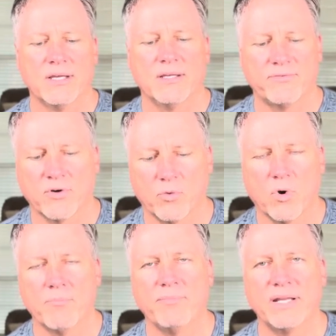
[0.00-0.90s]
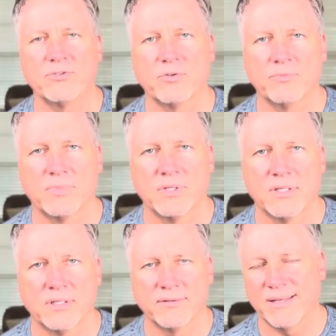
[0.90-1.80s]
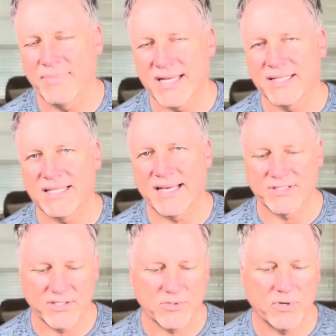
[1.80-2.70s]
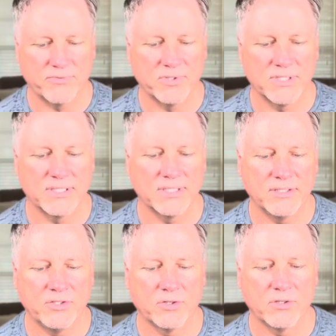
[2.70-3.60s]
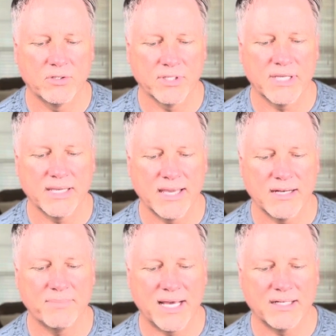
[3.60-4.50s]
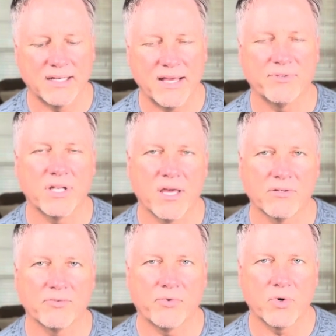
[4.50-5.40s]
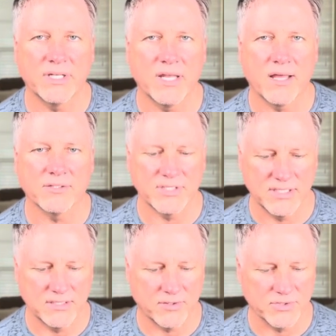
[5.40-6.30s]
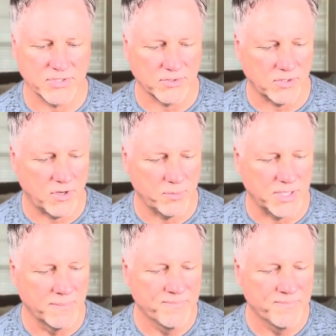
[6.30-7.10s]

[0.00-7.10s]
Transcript: for one bedroom, that about 1,000 square foot, you're looking at about $1,140 in Tulsa, Oklahoma.